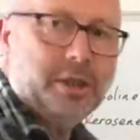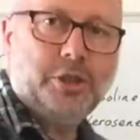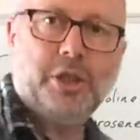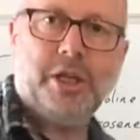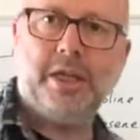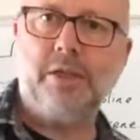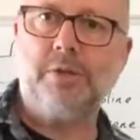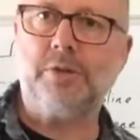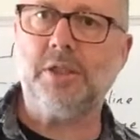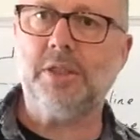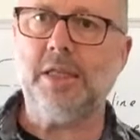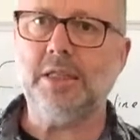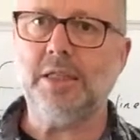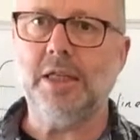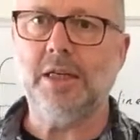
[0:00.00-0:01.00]
a chain of
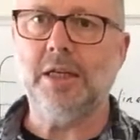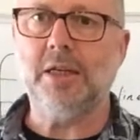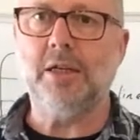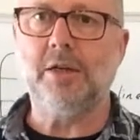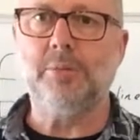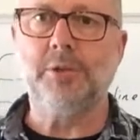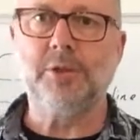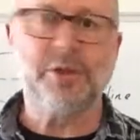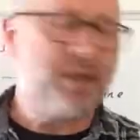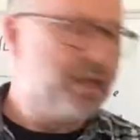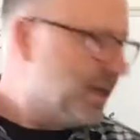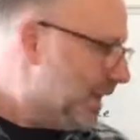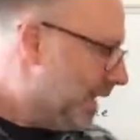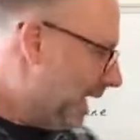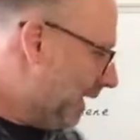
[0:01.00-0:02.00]
16 carbons.
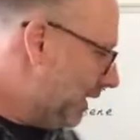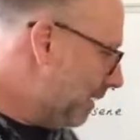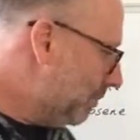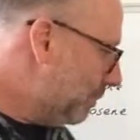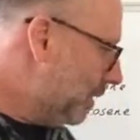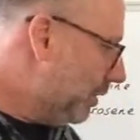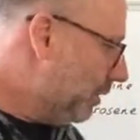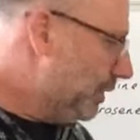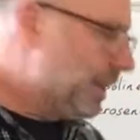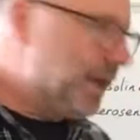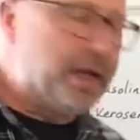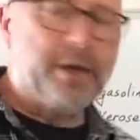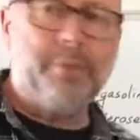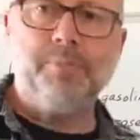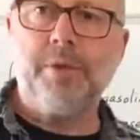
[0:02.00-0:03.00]
And then beyond
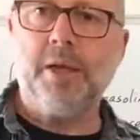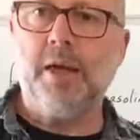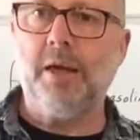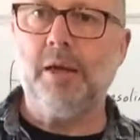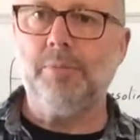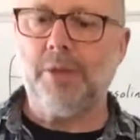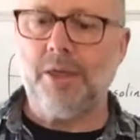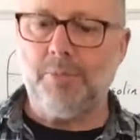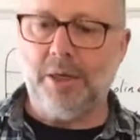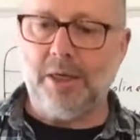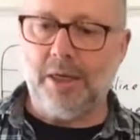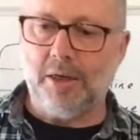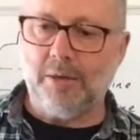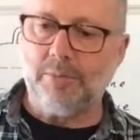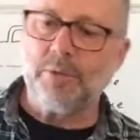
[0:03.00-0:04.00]
that, they
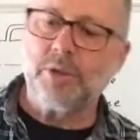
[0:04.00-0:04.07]
become